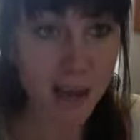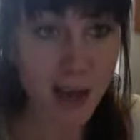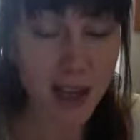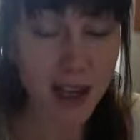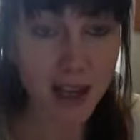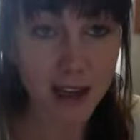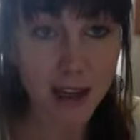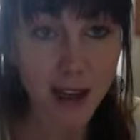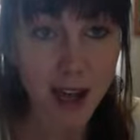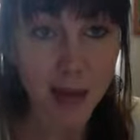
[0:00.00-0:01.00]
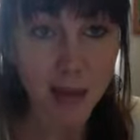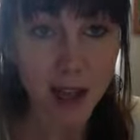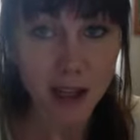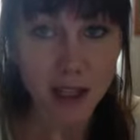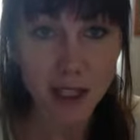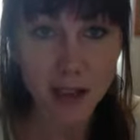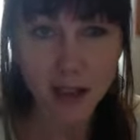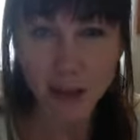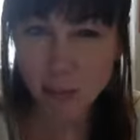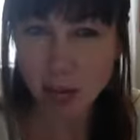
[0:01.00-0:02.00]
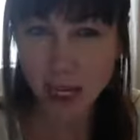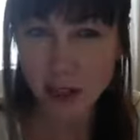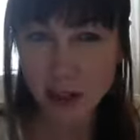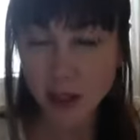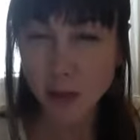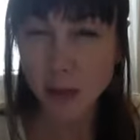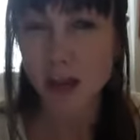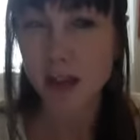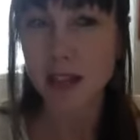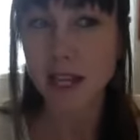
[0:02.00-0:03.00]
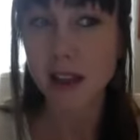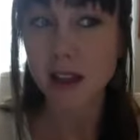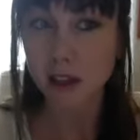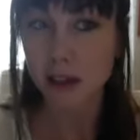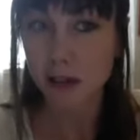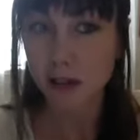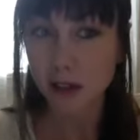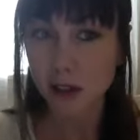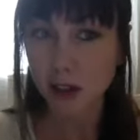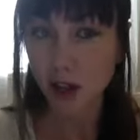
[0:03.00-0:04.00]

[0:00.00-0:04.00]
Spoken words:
Megan. Megan, did your bottles say that they're